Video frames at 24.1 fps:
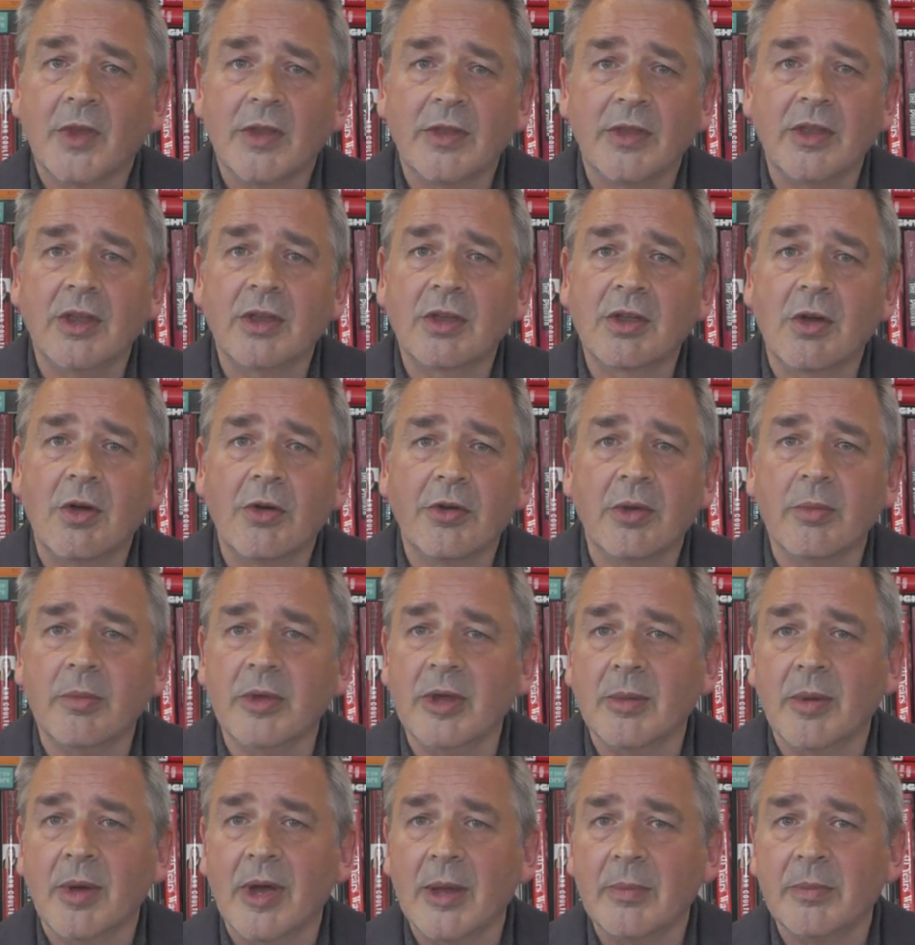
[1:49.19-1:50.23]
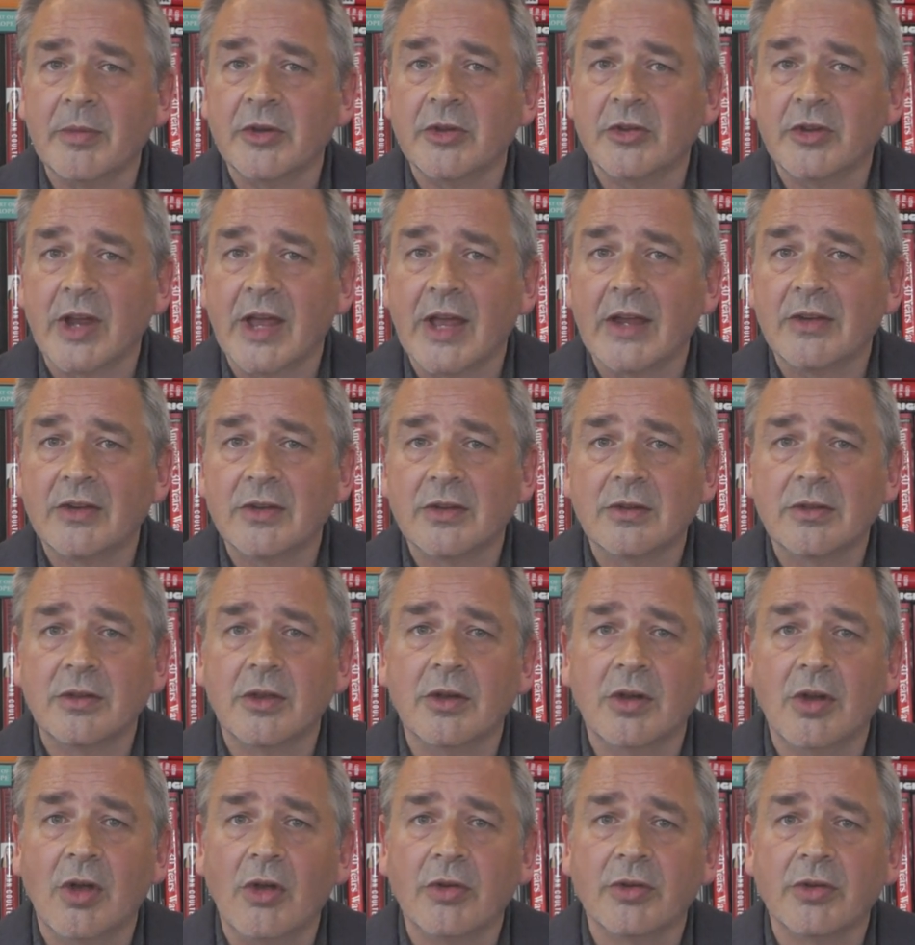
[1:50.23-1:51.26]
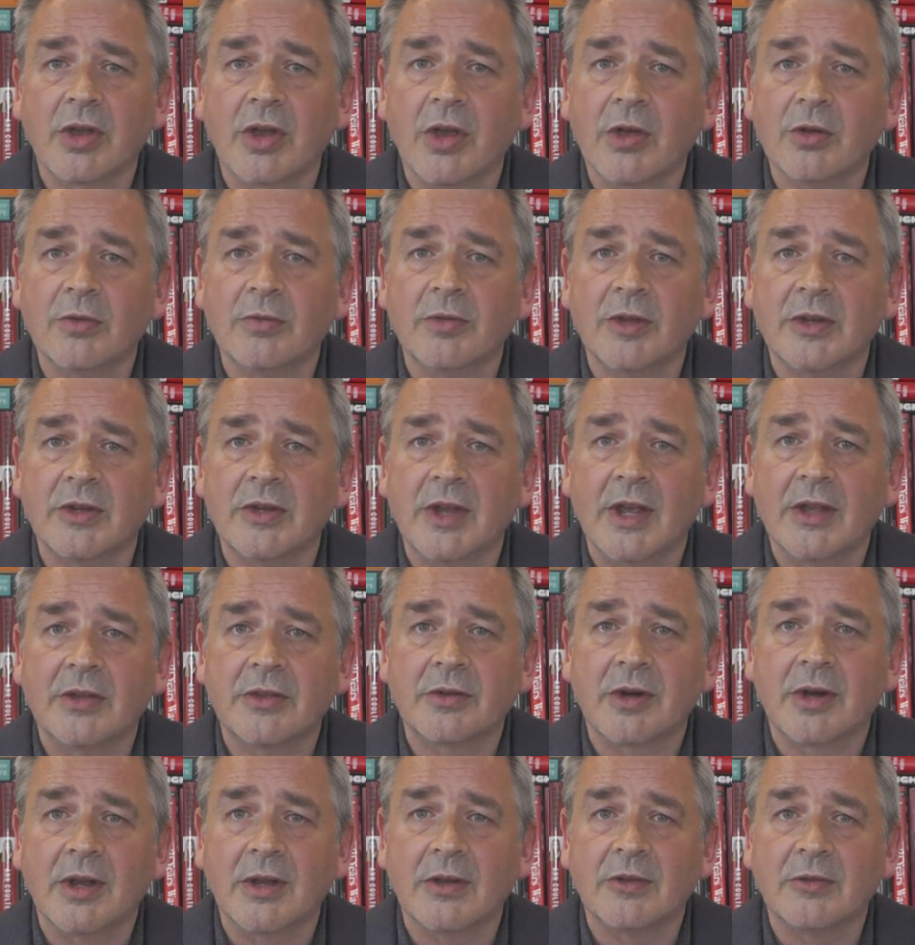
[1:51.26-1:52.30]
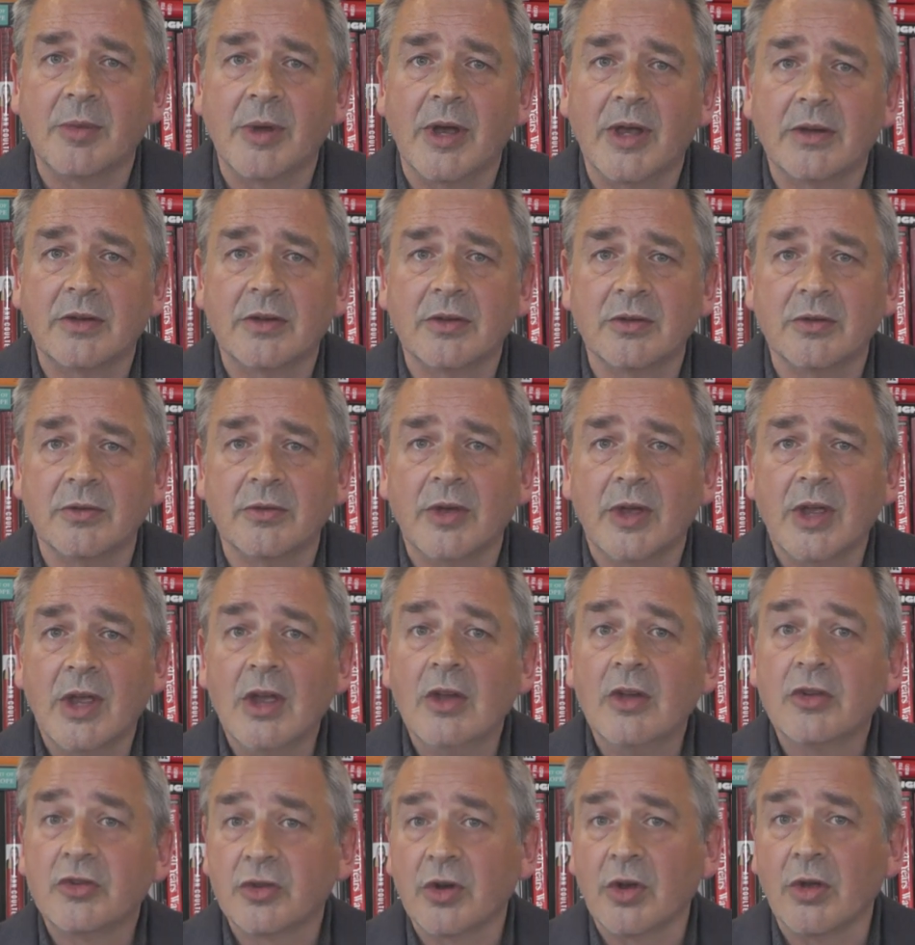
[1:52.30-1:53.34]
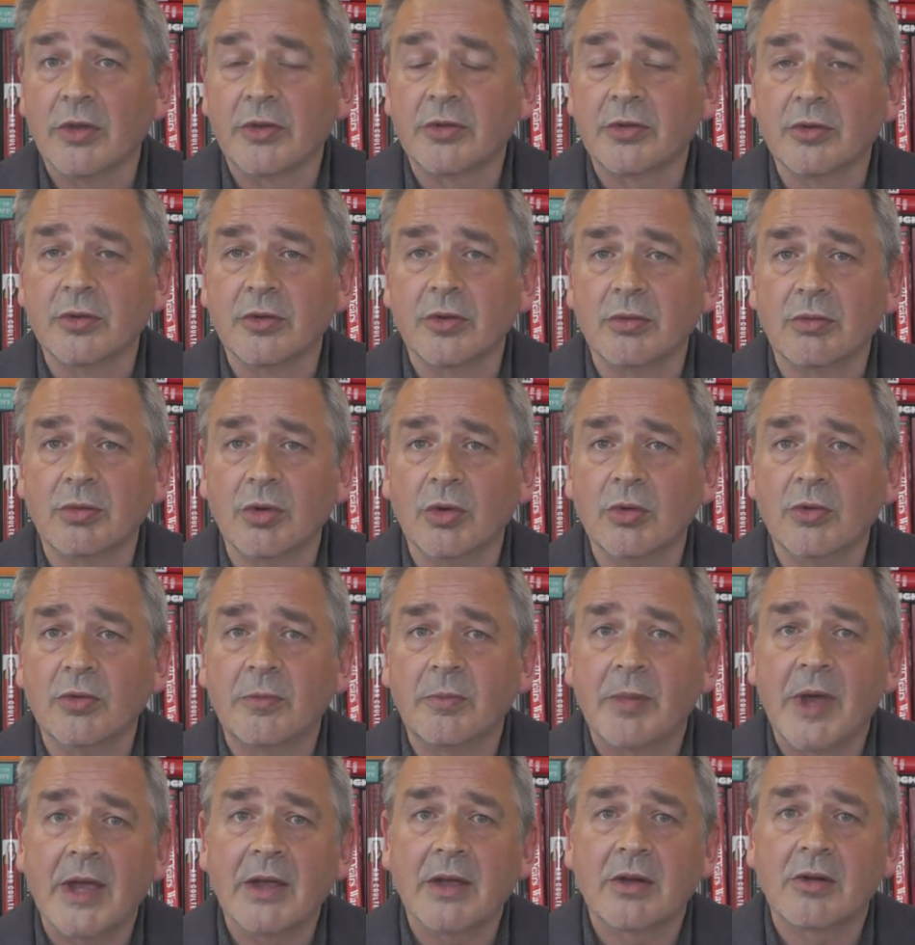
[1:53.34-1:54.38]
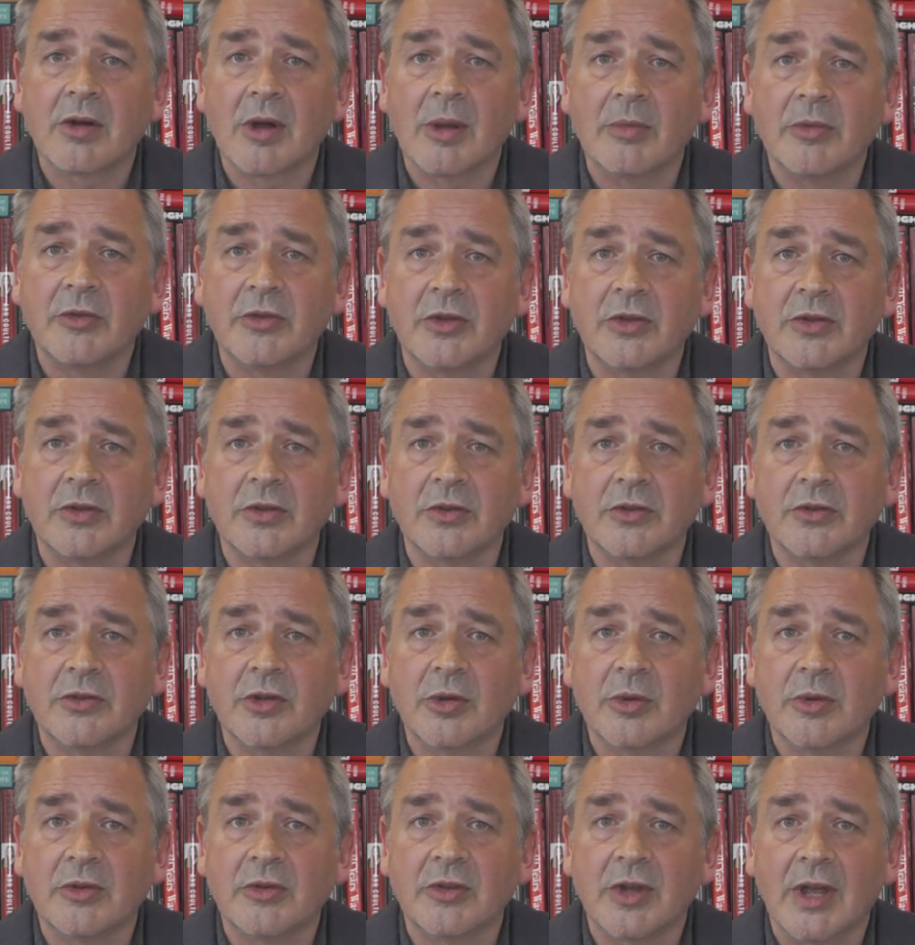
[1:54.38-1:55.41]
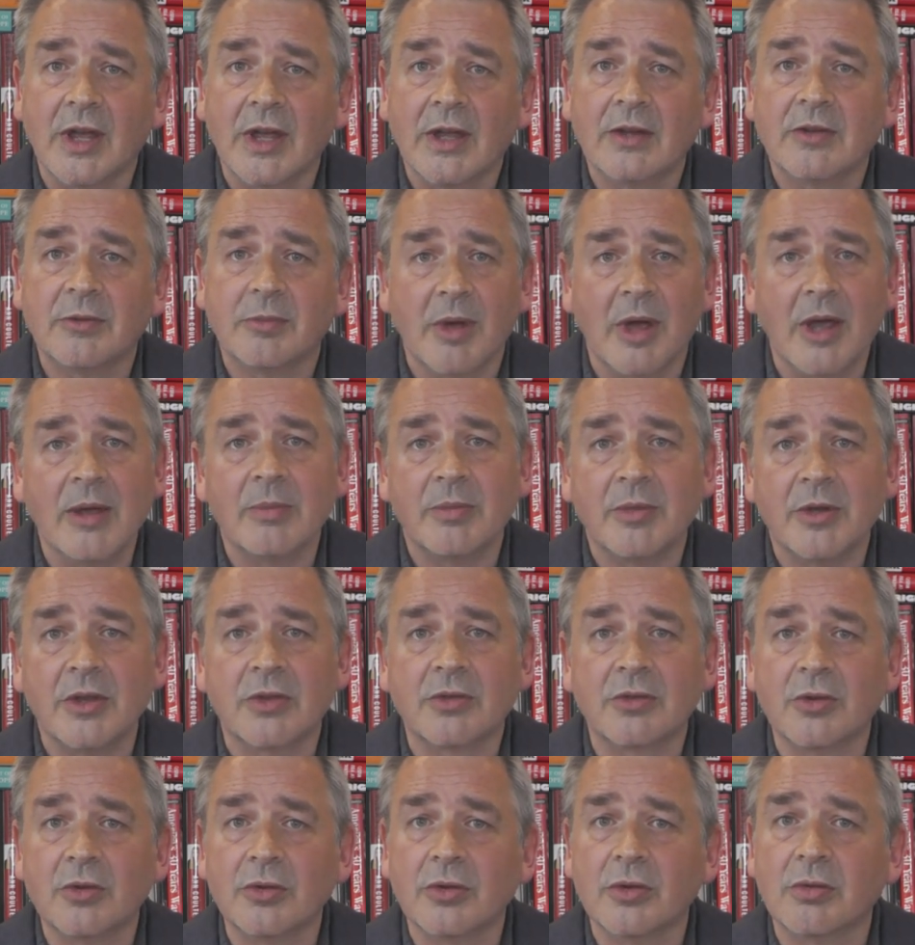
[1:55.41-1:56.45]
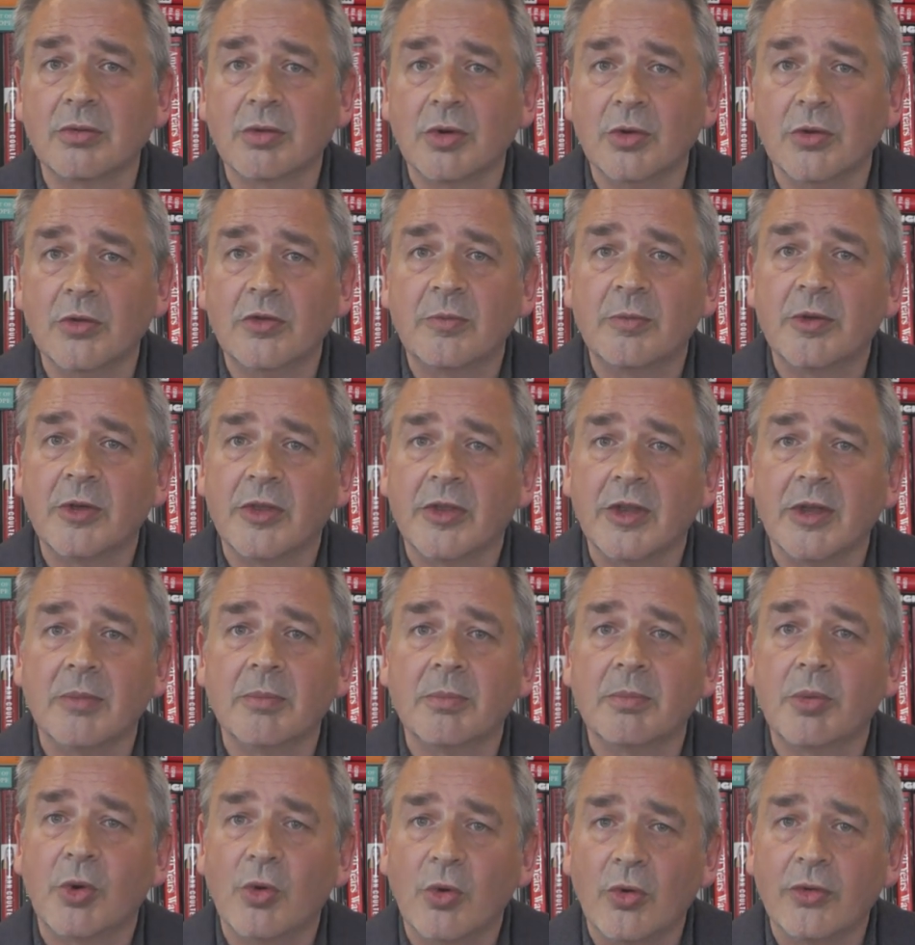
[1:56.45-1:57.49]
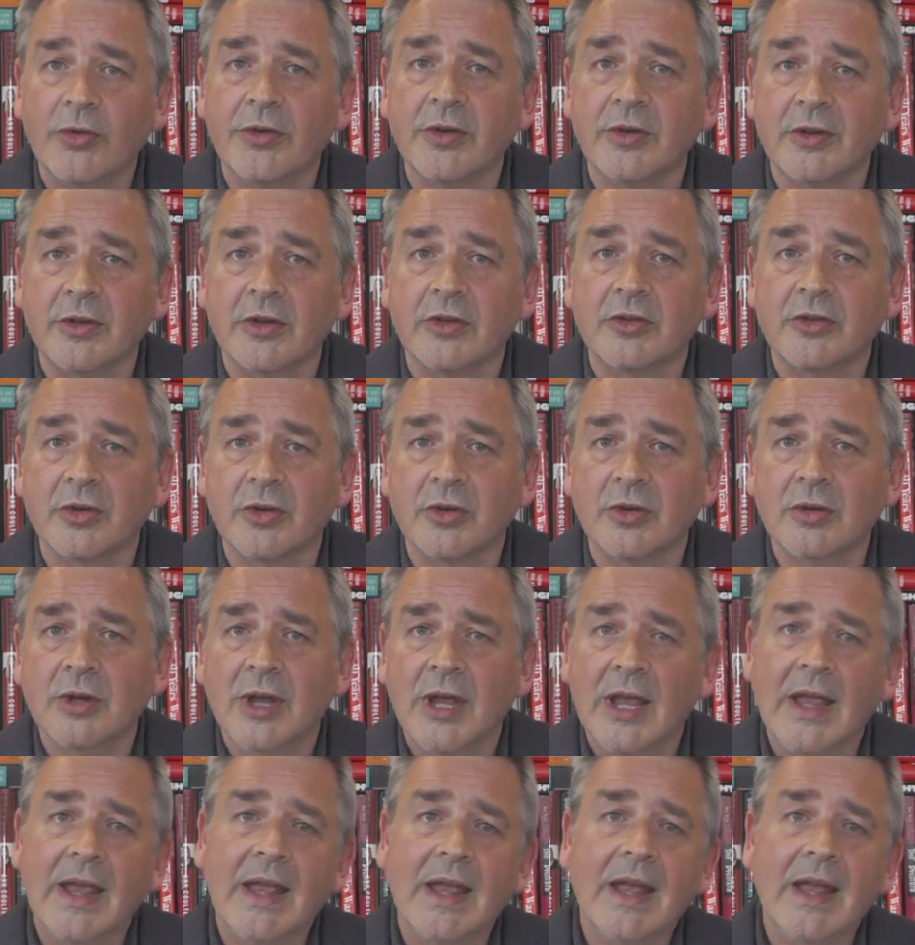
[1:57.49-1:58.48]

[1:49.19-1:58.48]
The economy might be shattered, the non-COVID death rates might have shot through the roof, bankruptcies and suicides might be through the roof, but the important issue,